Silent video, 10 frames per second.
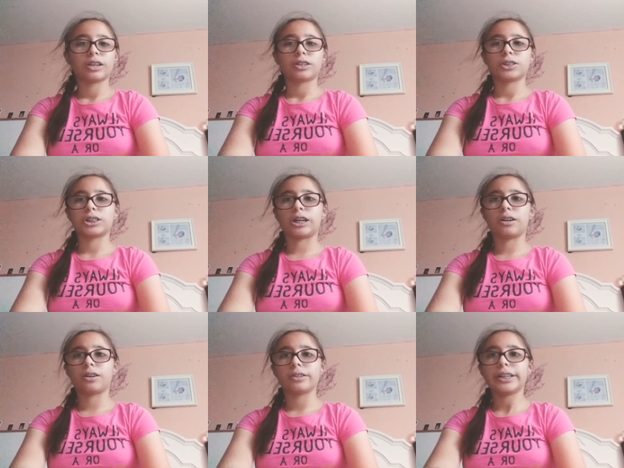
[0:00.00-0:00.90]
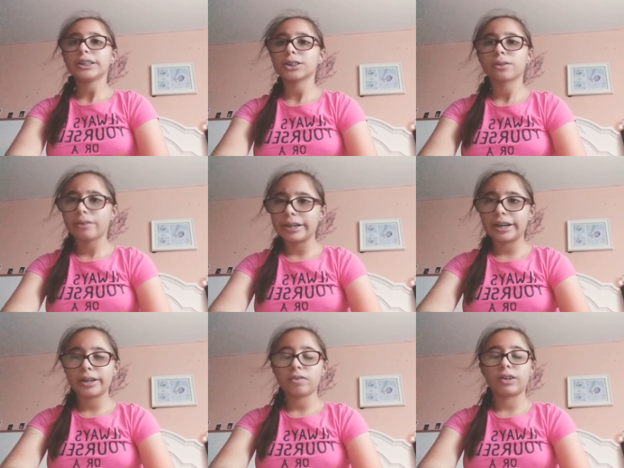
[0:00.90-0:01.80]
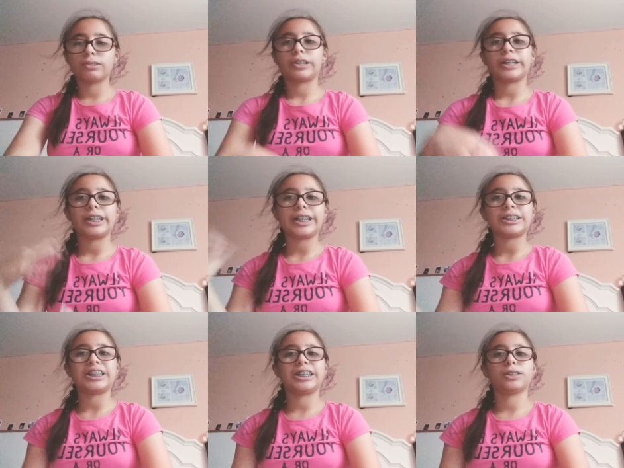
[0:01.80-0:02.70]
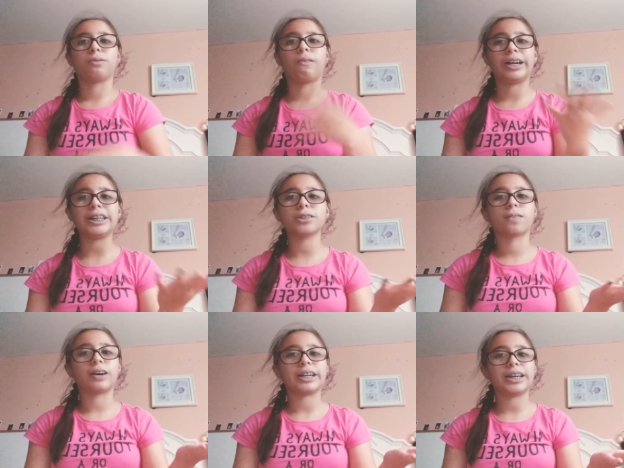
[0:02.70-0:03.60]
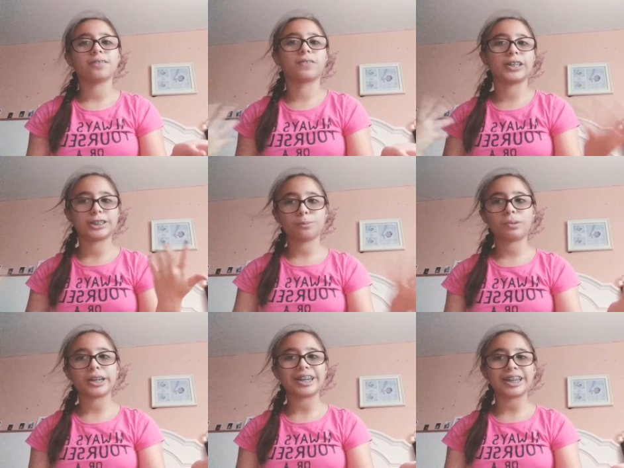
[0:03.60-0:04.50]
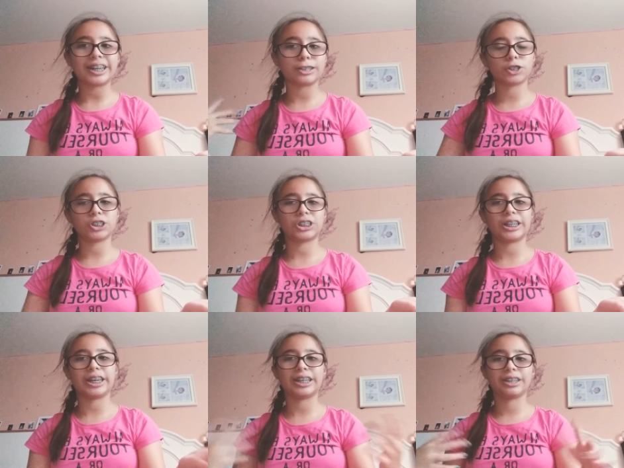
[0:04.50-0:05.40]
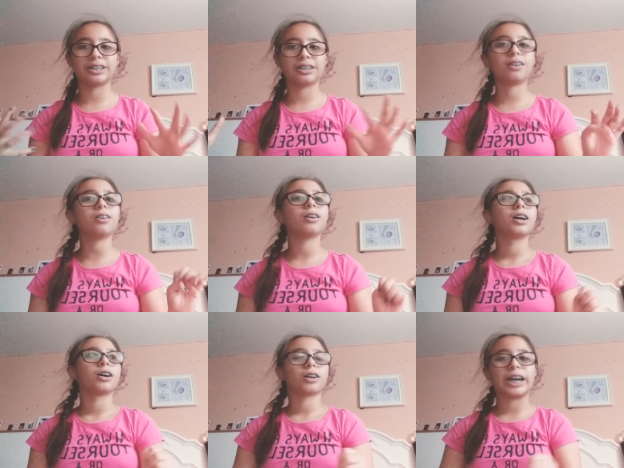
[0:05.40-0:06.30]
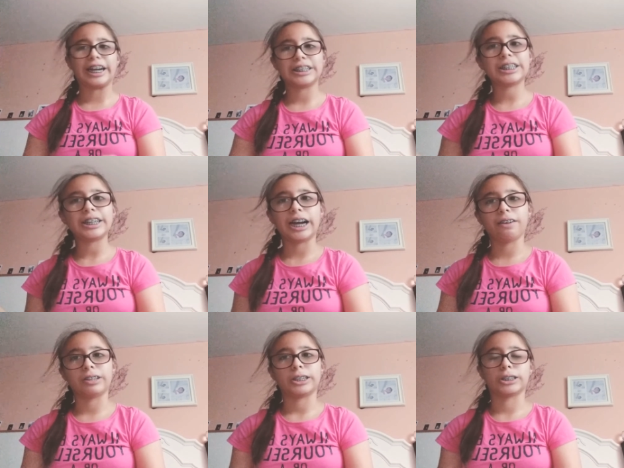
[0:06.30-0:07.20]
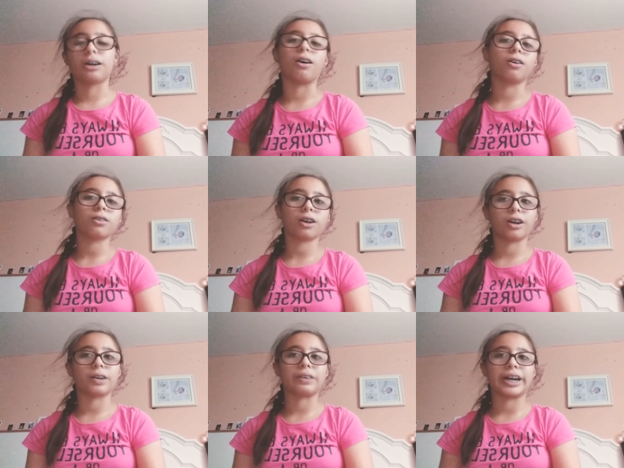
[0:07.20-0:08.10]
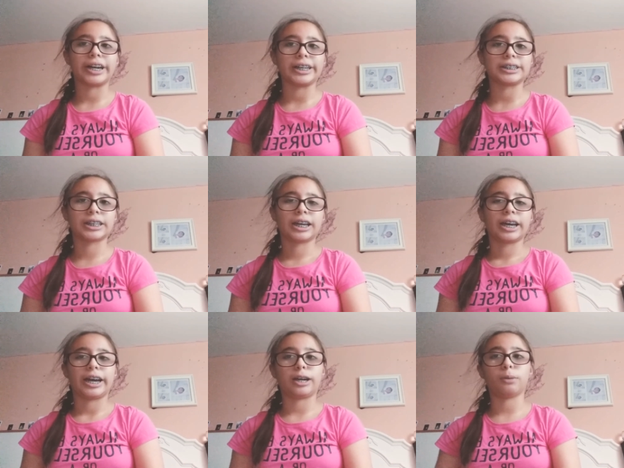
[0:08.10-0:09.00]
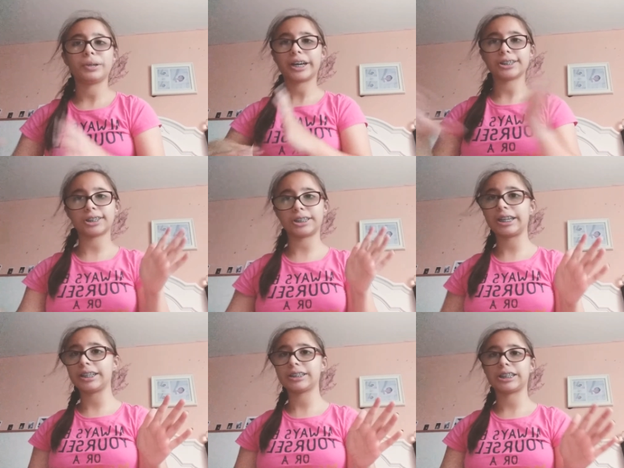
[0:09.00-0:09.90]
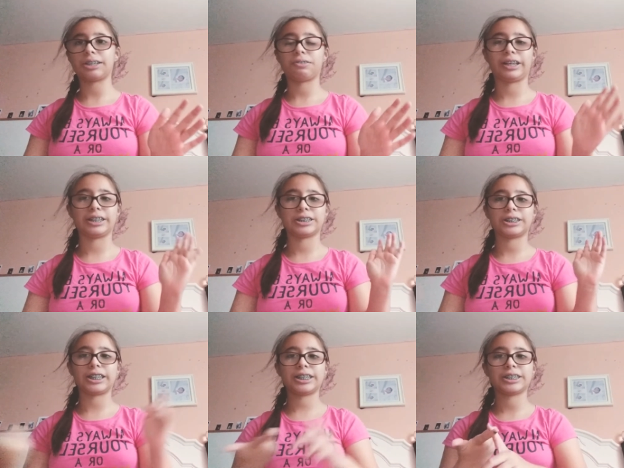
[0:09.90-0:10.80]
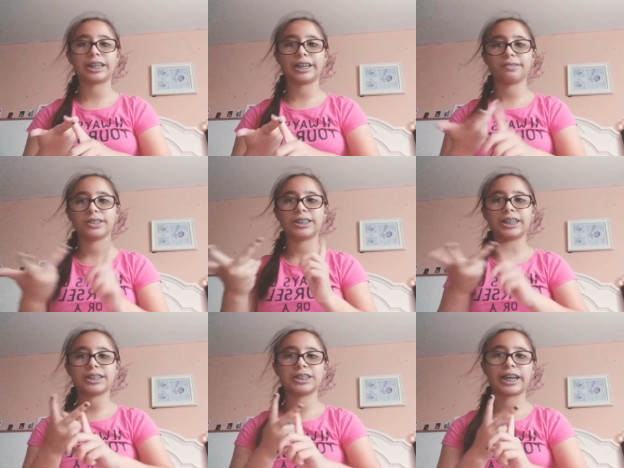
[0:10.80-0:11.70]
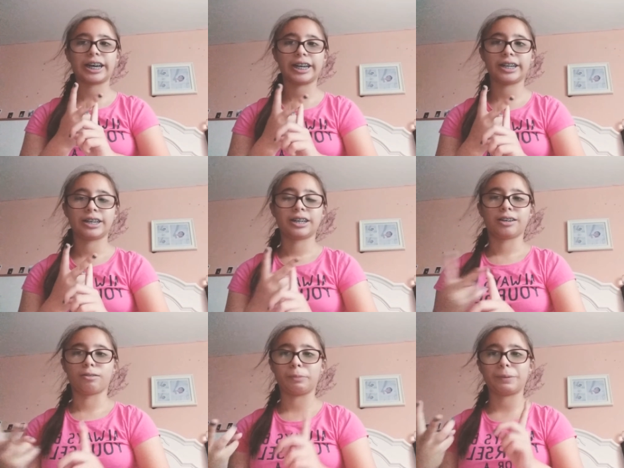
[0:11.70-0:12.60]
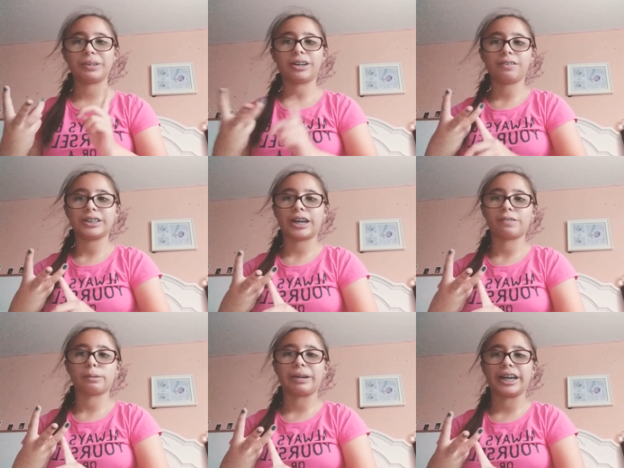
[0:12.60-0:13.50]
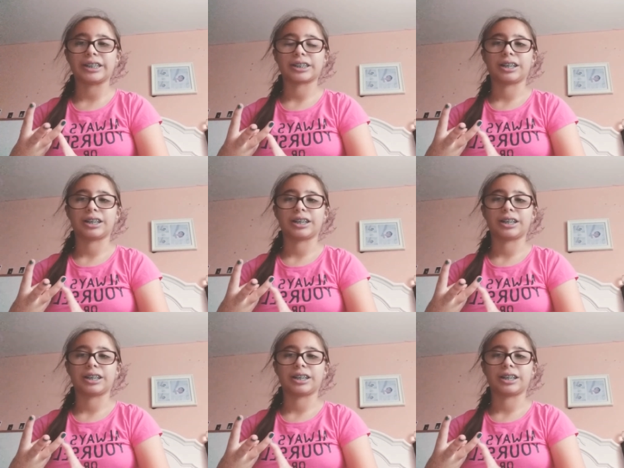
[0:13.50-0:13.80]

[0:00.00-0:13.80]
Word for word: so this school year from 2019 to 2020 was a pretty interesting and a little crazy year with this whole coronavirus and I hope you guys are staying safe like stay safe stay inside remember to always have your mask